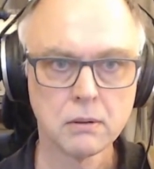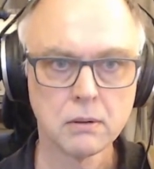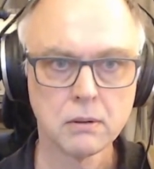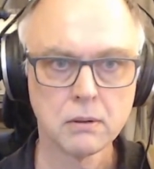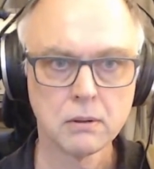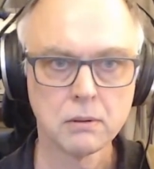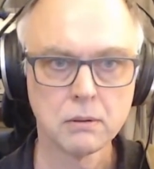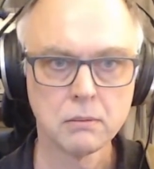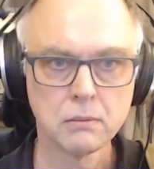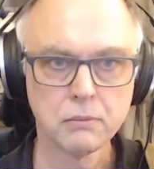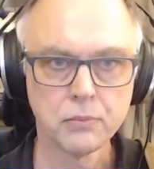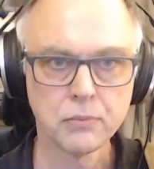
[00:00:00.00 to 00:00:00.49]

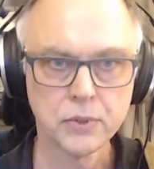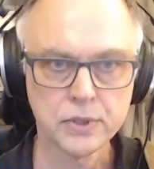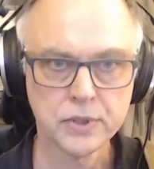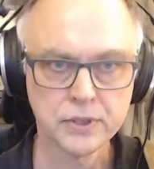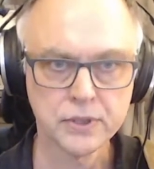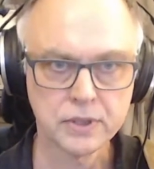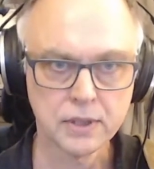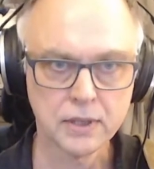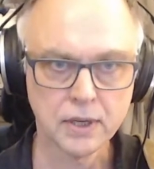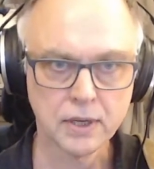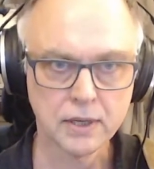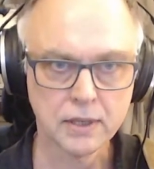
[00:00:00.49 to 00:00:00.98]
bridge
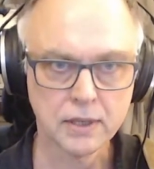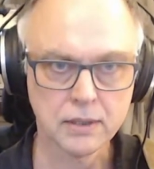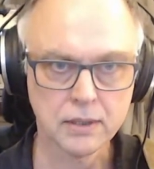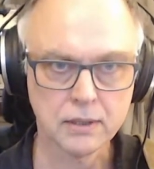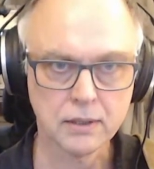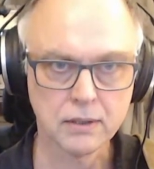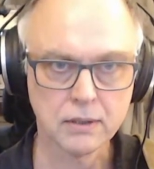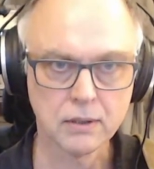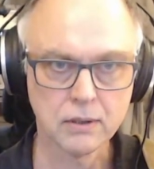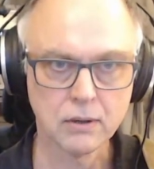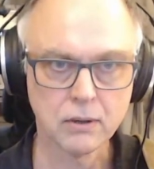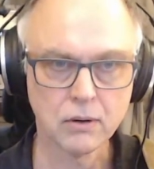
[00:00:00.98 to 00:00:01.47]
neck,
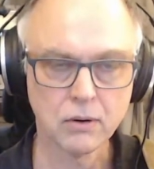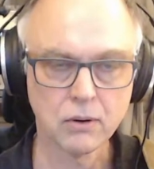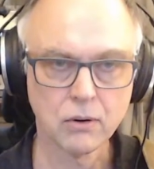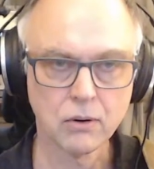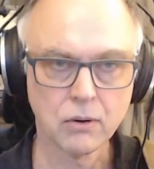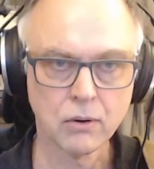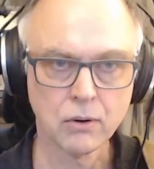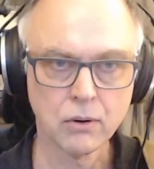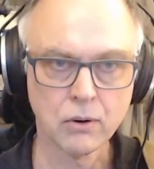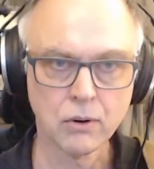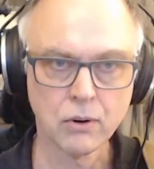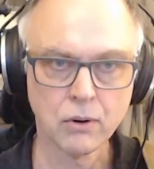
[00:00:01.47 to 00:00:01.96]

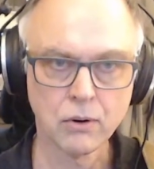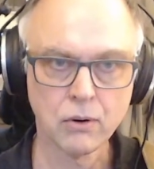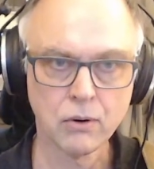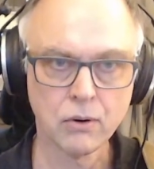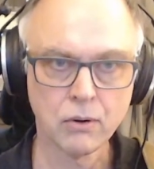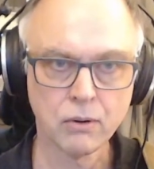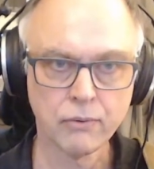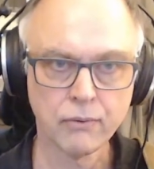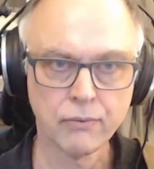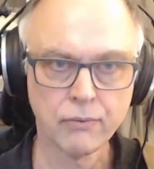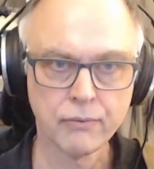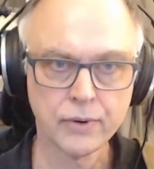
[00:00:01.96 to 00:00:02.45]
or all
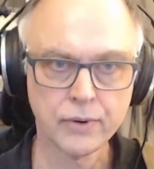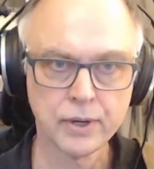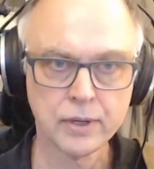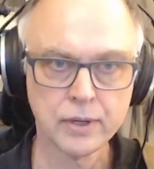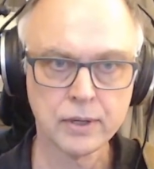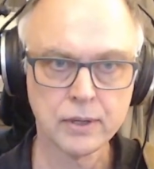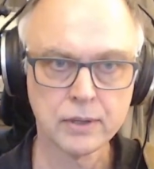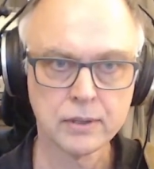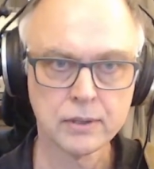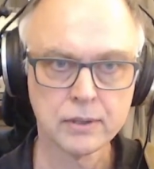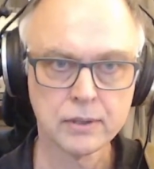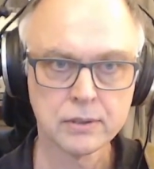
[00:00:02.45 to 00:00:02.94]
3
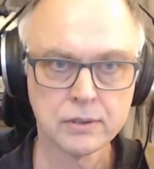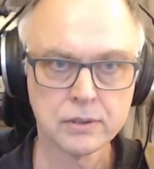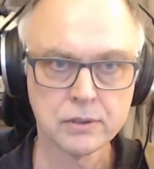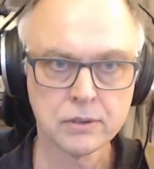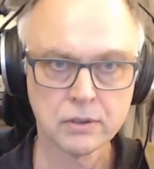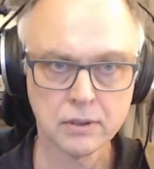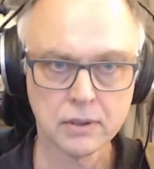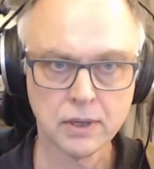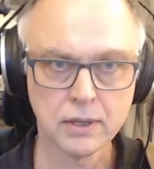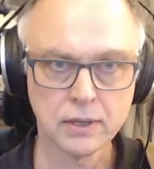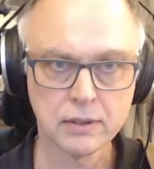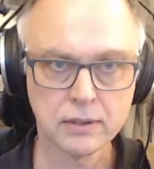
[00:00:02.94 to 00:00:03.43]

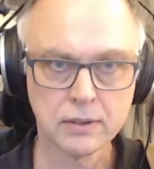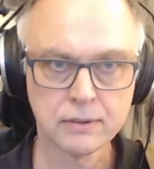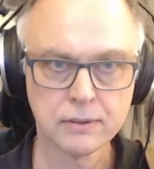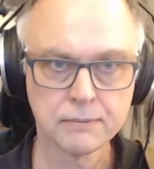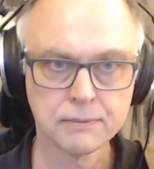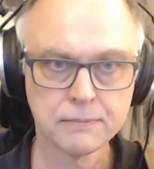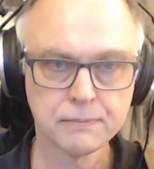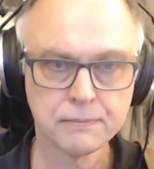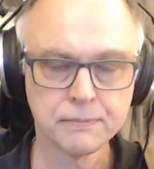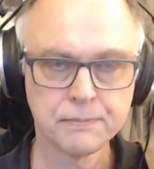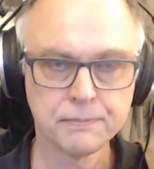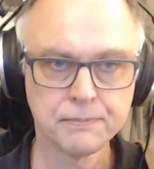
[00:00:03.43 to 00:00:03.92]
together.
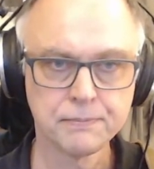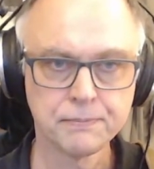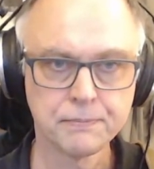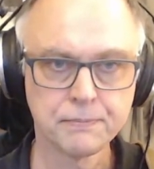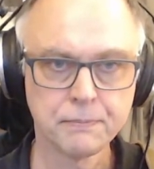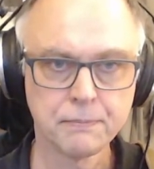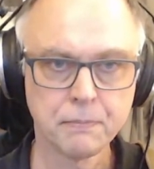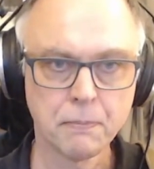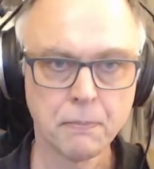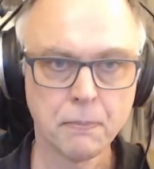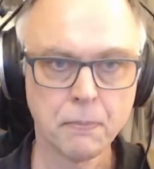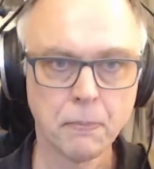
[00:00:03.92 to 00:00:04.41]

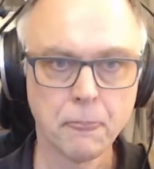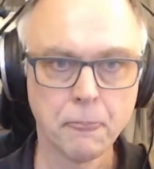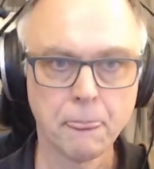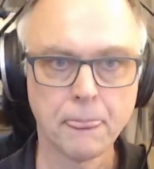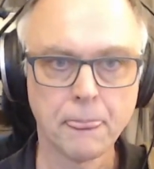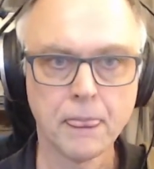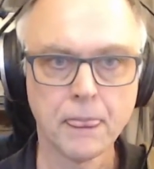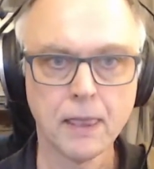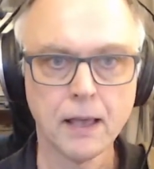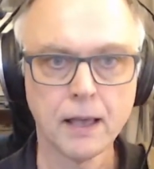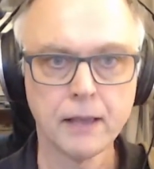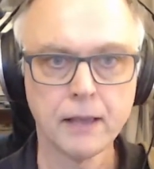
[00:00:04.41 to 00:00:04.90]

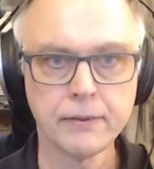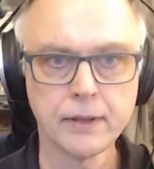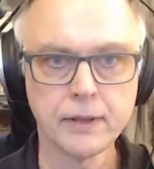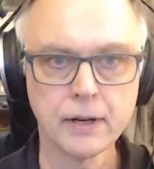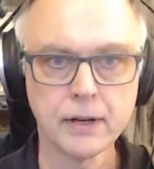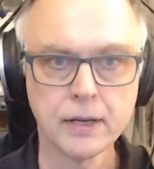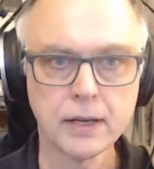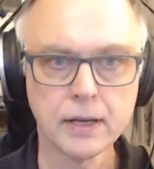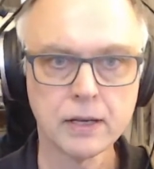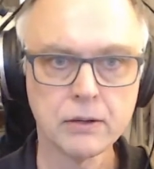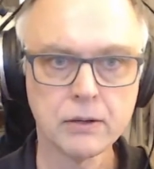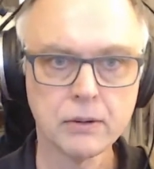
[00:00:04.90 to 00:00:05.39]
And then
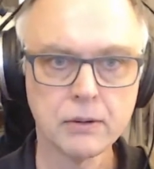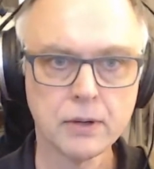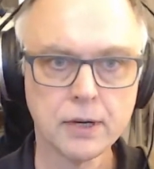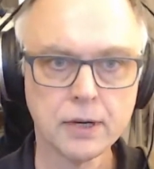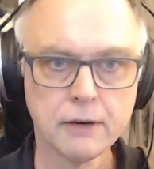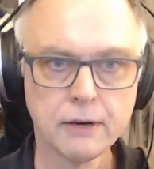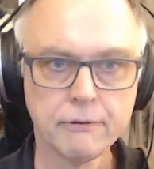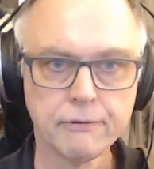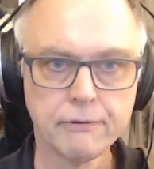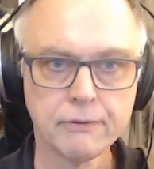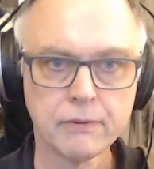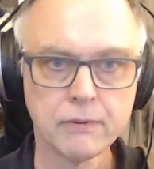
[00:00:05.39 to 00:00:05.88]
again you
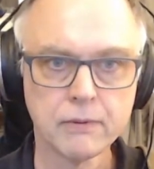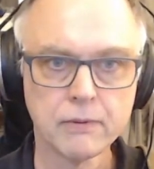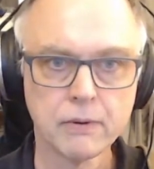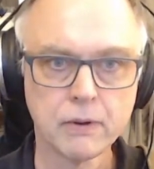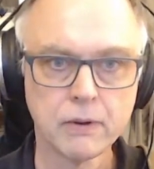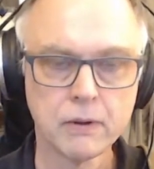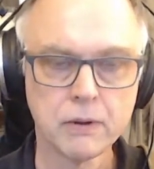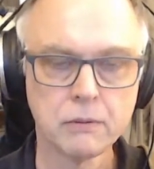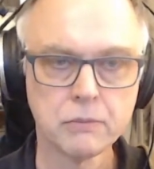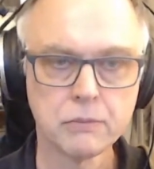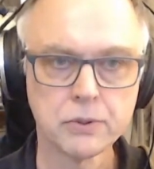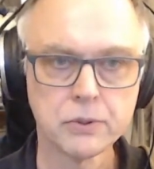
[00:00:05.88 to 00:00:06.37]
have
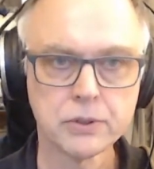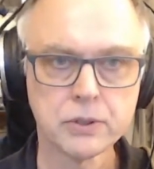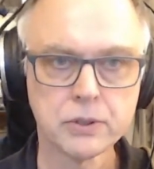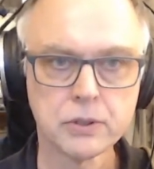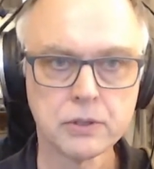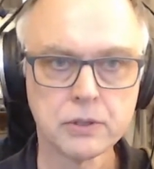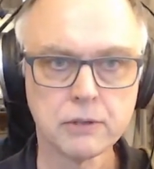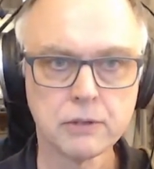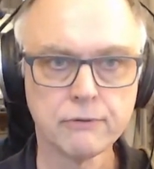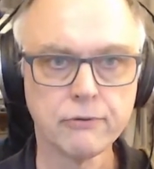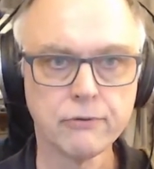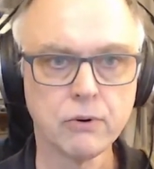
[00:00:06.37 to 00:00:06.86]

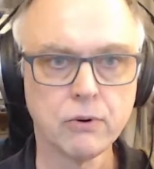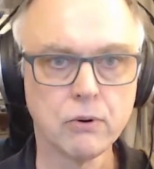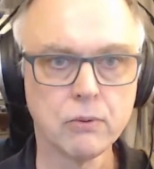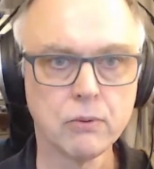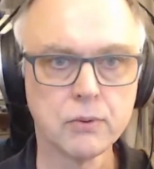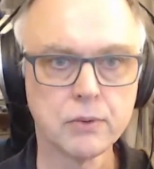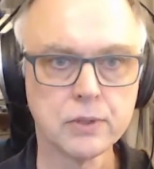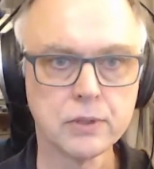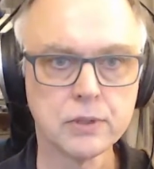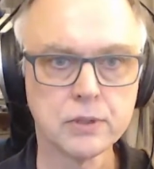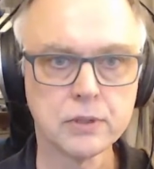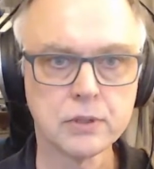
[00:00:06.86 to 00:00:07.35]
position 4,
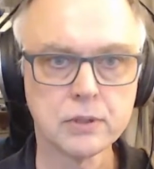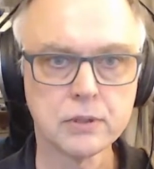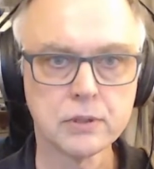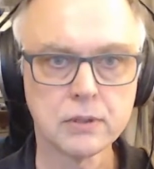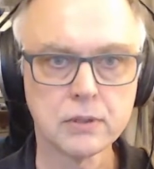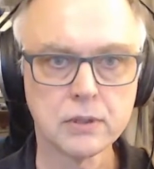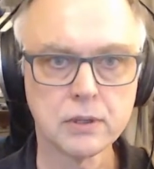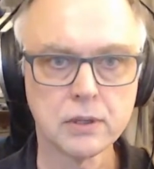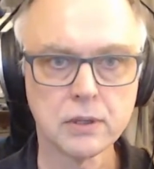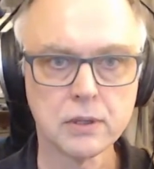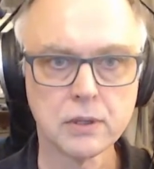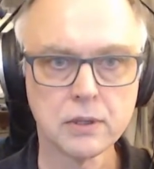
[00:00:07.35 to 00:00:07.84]
which is
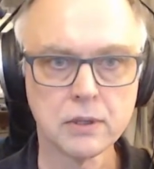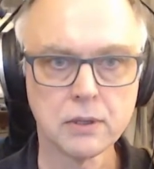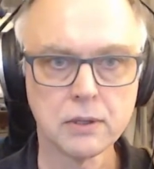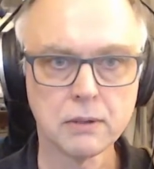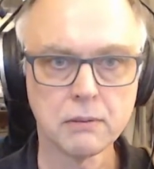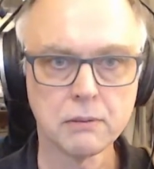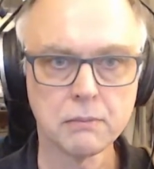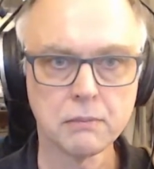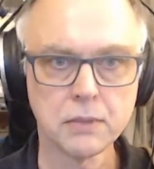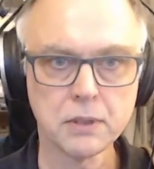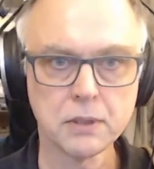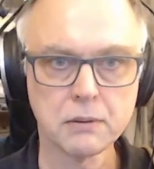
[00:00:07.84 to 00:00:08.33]

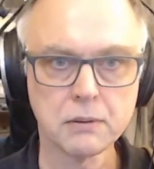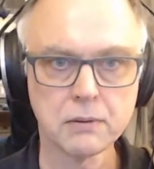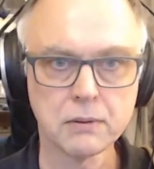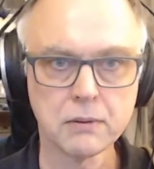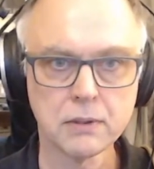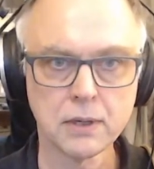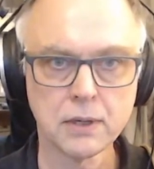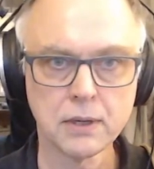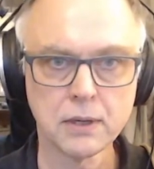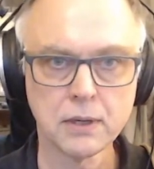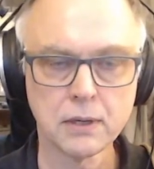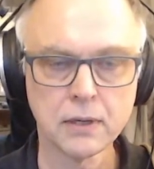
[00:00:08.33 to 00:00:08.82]
mid
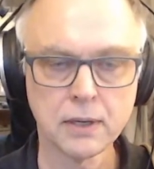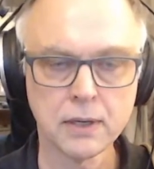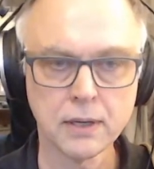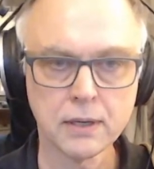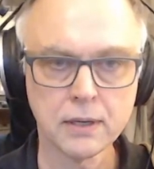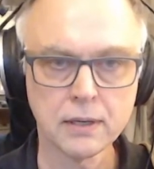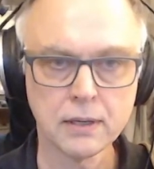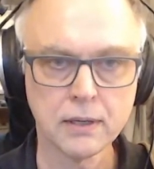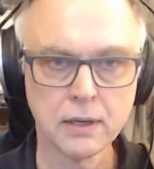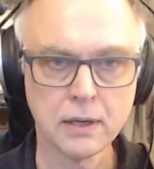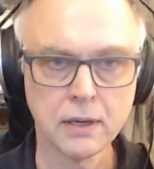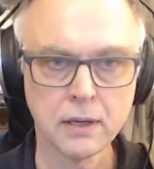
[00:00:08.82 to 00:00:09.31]
neck,
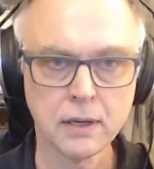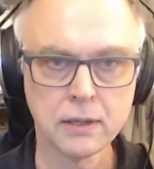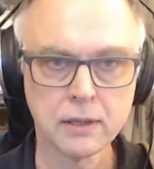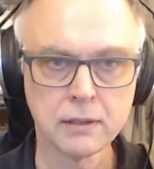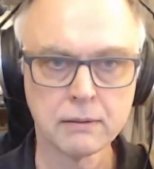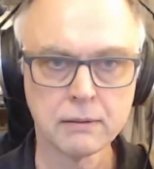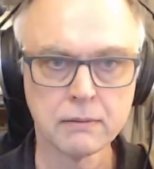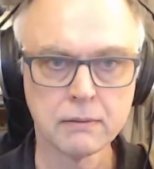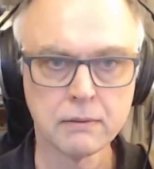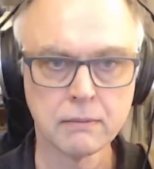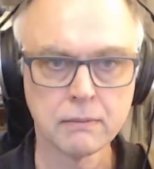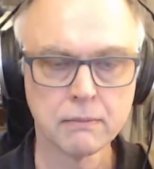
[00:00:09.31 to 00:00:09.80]
and
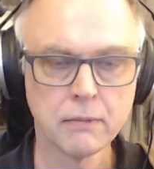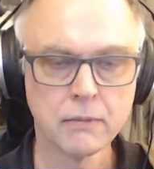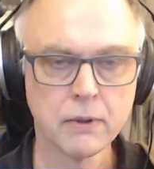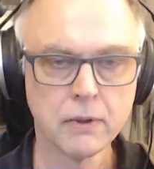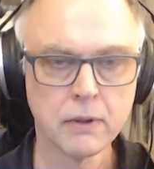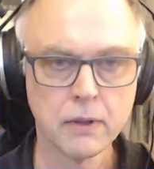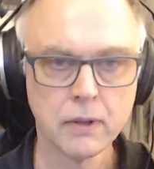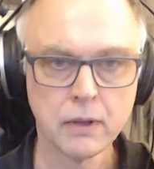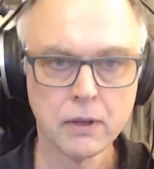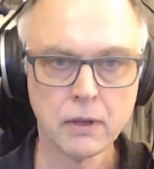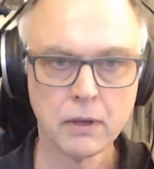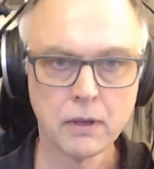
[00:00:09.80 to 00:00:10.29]

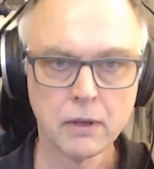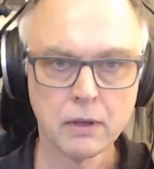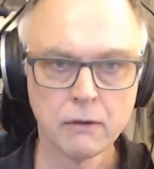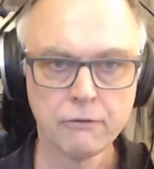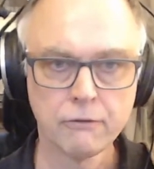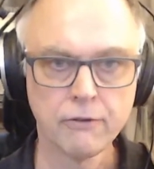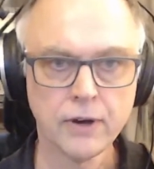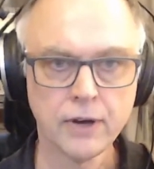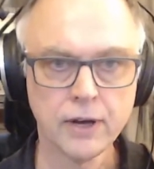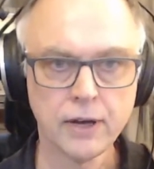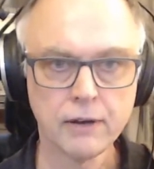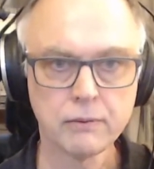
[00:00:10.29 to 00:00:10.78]

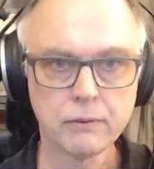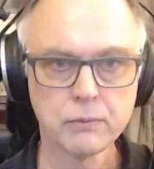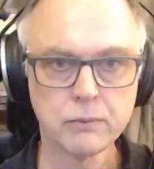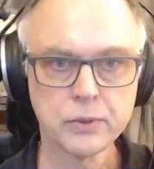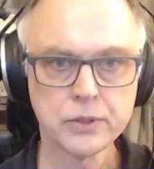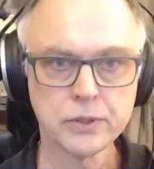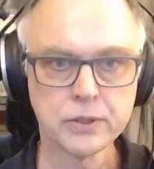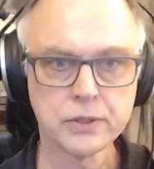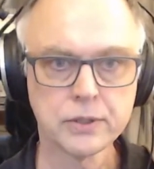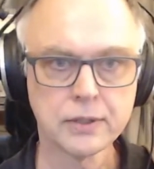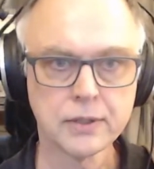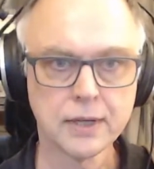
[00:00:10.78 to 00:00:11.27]
5, which
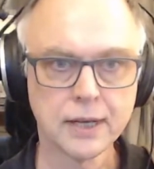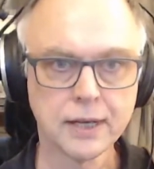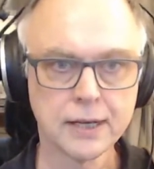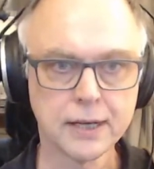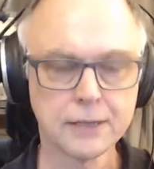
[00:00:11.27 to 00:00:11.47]
is neck.